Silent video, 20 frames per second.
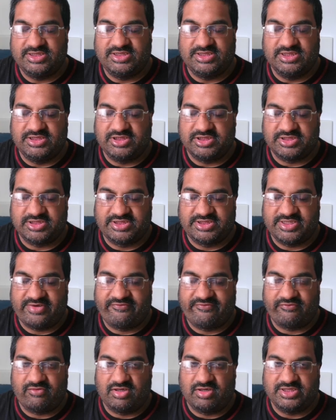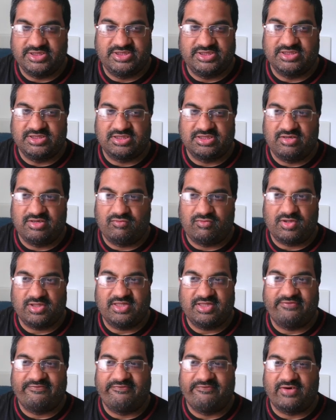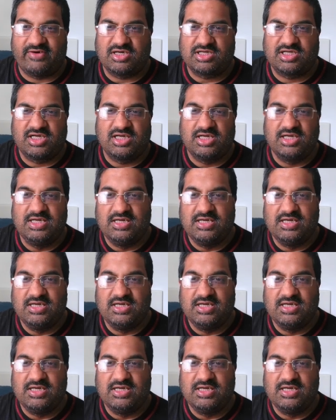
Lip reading: is just Seth Rollins. It's just like, what the fuck?